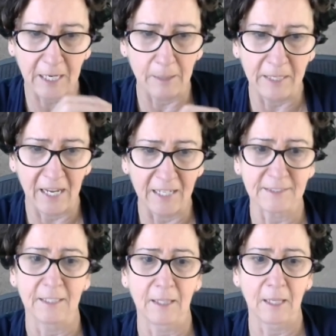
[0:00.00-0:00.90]
become an
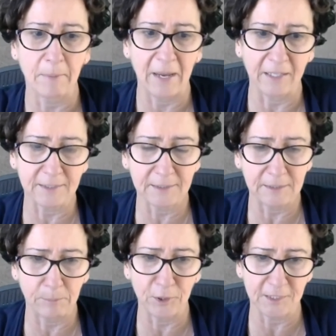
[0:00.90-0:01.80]
asset that backs
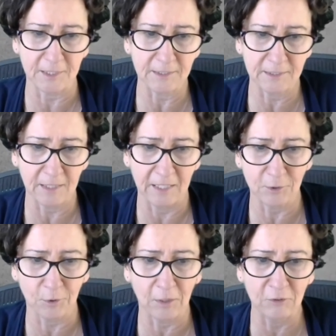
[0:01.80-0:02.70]
deposits. And
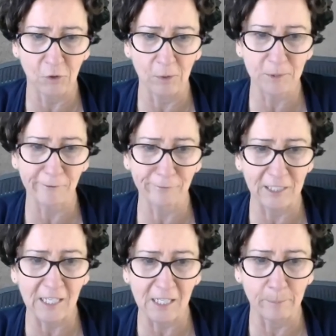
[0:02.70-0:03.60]
so, in terms of
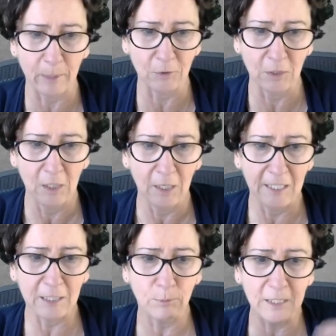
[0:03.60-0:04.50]
thinking about
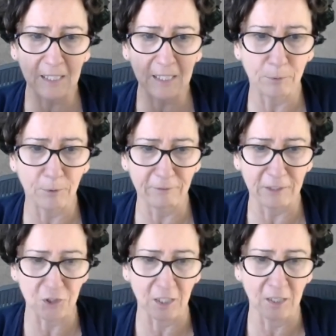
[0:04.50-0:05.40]
liquidity
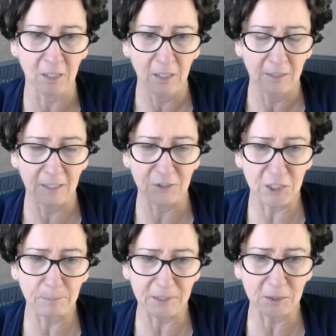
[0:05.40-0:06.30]
provision, the
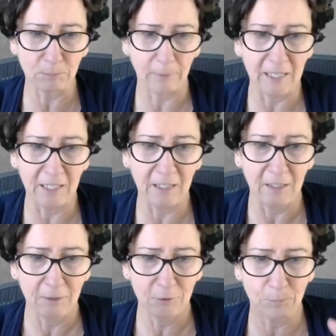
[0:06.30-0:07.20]
cheapest
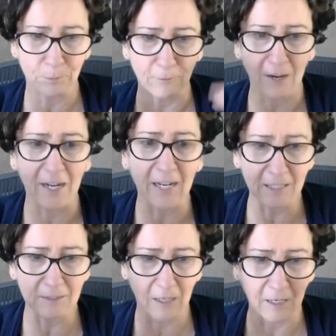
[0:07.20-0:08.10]
way to
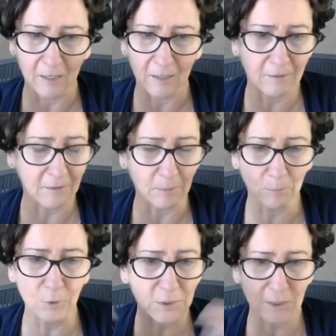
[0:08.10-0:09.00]
provide uh, the
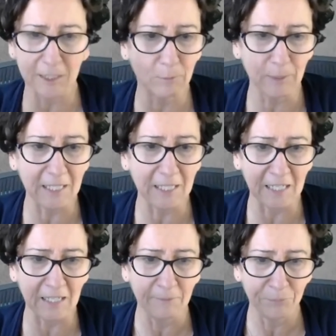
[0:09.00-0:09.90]
most
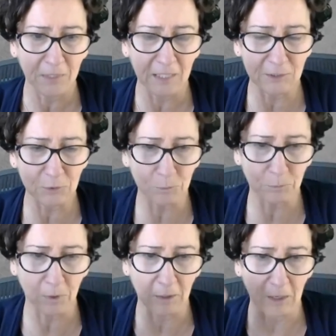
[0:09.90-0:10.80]
liquidity is
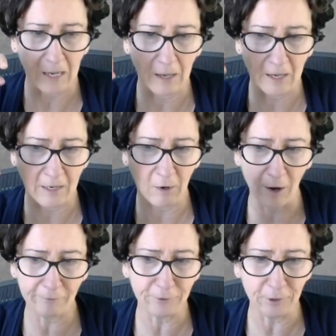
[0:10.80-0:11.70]
to uh,
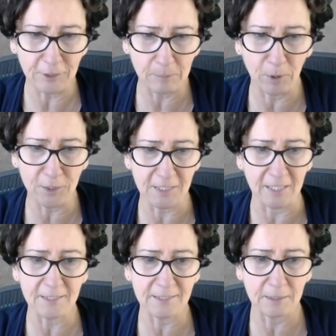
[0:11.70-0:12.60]
offer
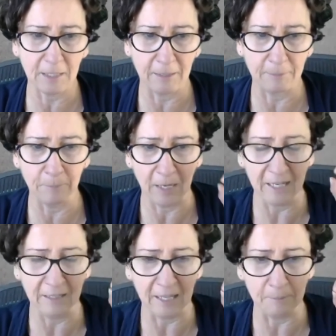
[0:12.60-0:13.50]
deposits um,
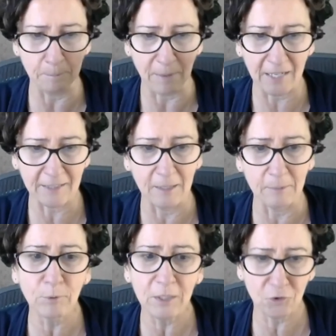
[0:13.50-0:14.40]
and then back
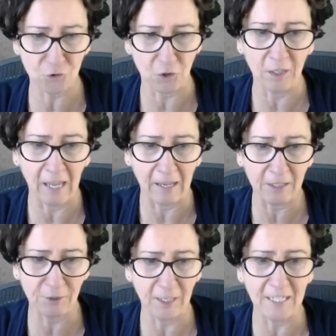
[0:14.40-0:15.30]
them with drawn
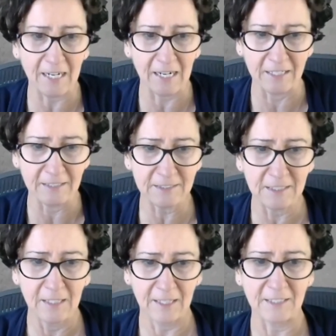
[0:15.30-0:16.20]
credit
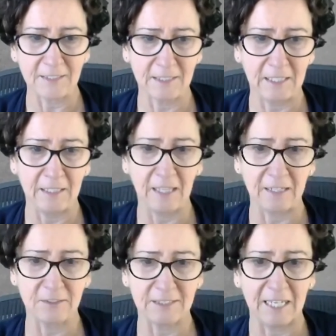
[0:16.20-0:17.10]
lines. That's the
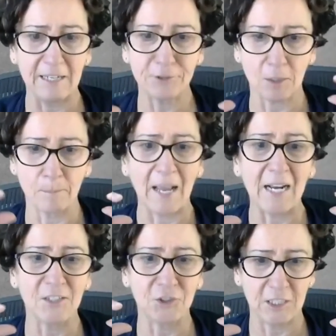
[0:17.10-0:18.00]
that saves on
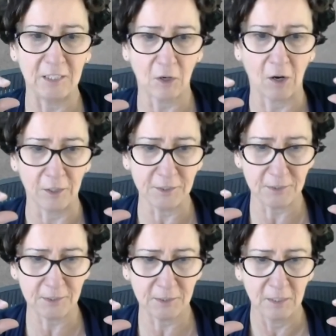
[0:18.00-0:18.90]
balance sheet
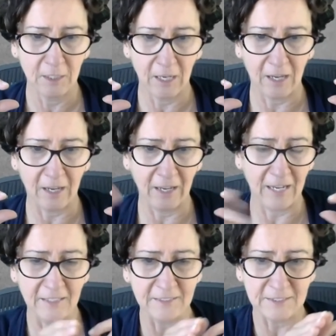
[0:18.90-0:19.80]
costs uh,
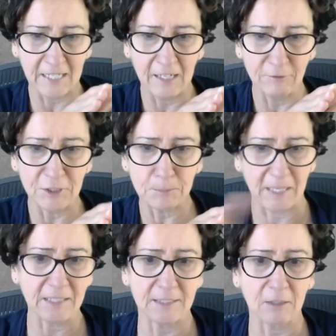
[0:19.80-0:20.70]
and still
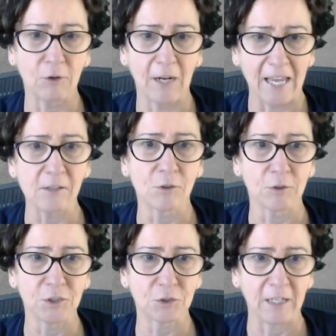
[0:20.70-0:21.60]
respects the collateral
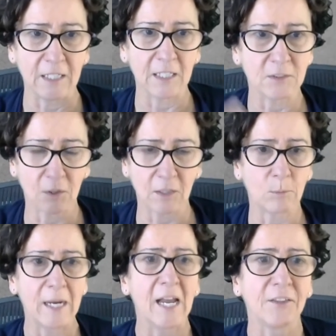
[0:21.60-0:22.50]
constraint. And so the
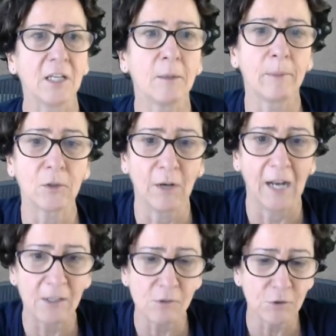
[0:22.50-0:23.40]
way I think about
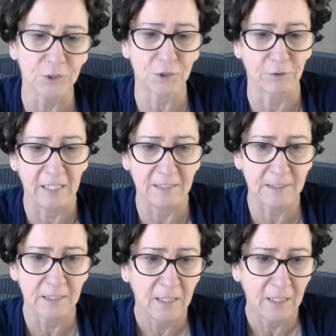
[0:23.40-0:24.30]
collateral
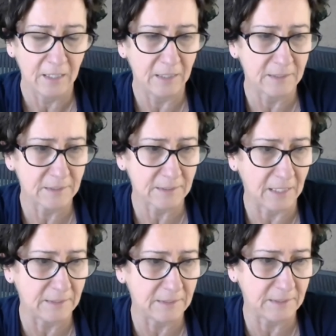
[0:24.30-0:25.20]
constraints is
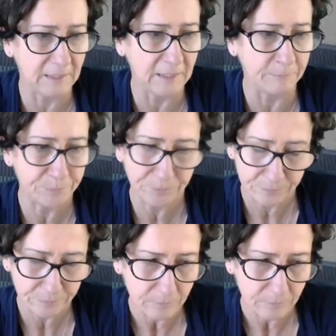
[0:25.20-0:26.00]
that the